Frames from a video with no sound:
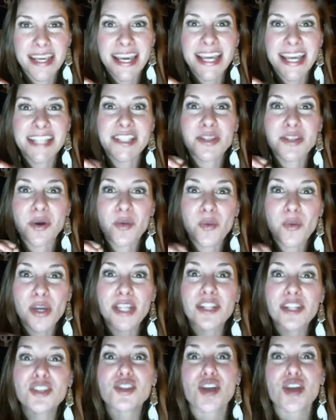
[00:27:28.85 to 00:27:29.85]
And so I want you
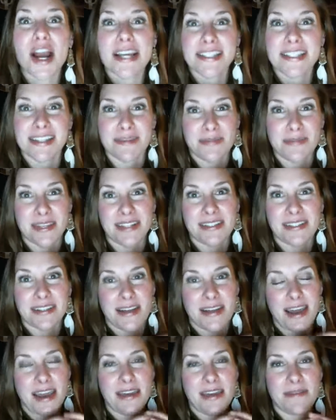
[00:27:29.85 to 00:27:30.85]
to try something
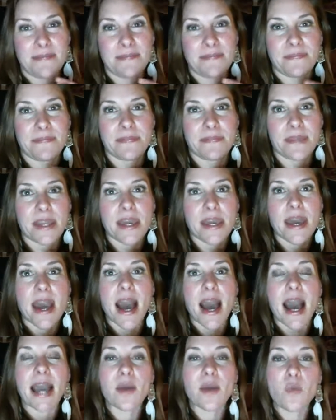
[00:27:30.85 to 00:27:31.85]
tonight.
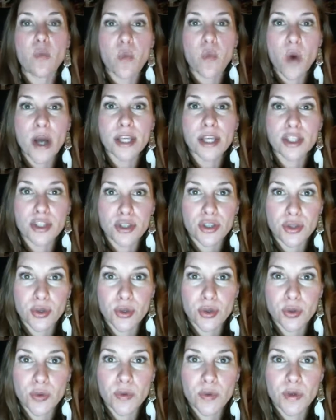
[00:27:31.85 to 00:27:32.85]
I want
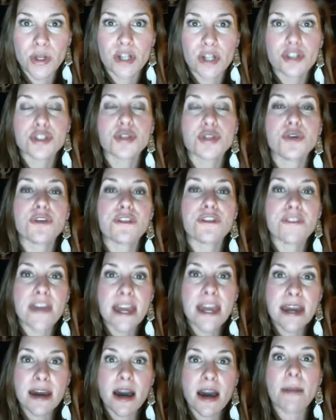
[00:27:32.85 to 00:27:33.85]
you to
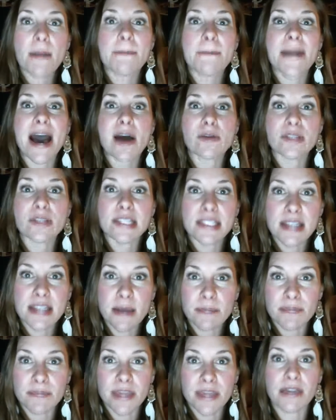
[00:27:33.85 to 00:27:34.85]
think about
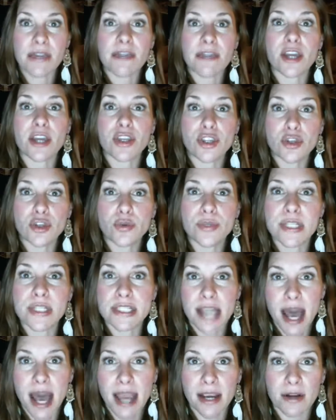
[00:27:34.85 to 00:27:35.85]
something that you
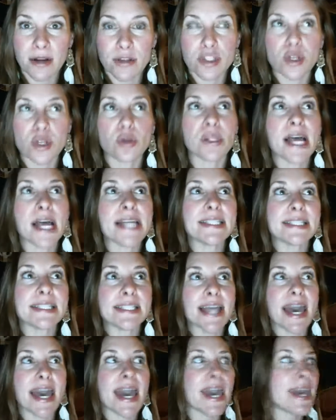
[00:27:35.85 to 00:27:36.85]
desire. So let's
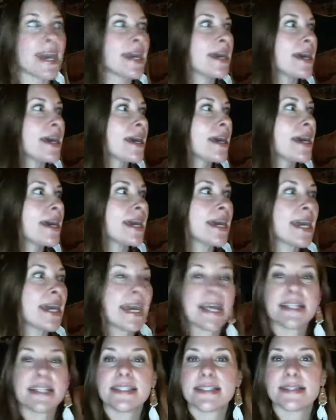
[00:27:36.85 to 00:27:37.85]
say
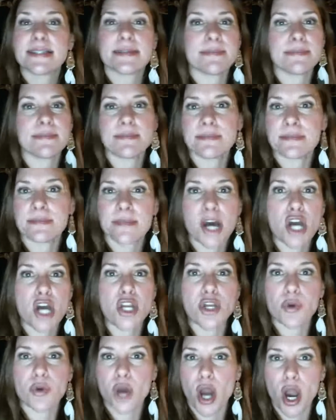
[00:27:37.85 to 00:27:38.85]
it's a
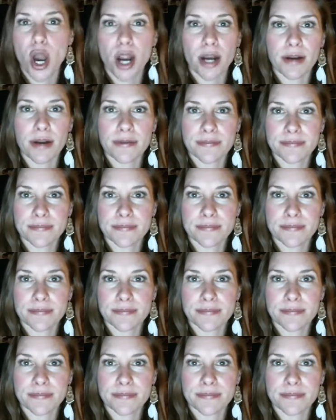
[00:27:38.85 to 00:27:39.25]
new car.